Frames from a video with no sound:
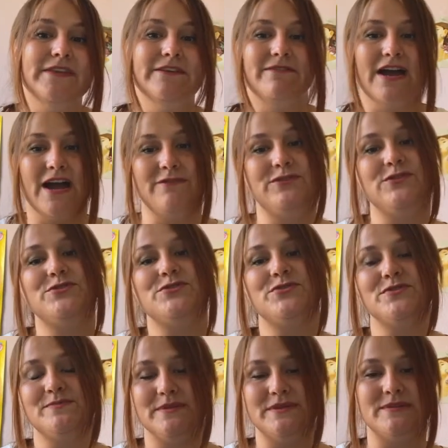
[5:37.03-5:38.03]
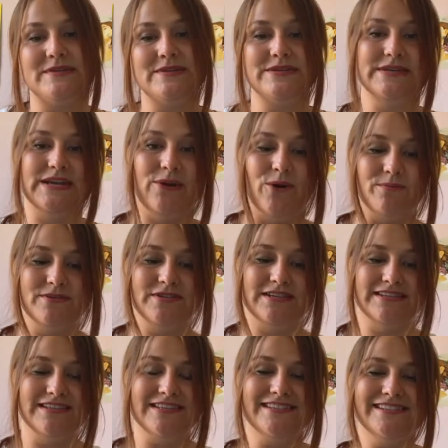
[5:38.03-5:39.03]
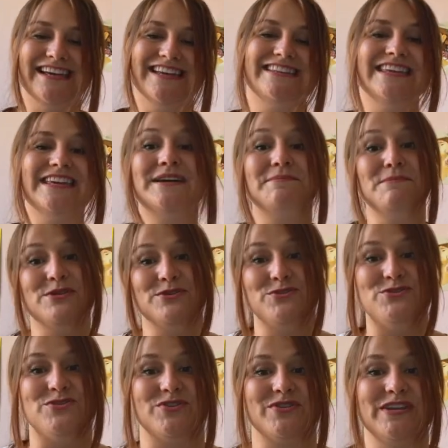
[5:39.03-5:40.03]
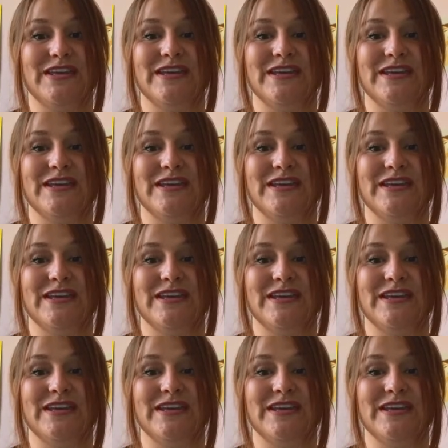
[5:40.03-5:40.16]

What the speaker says: If I have to choose between three options, I think midjourney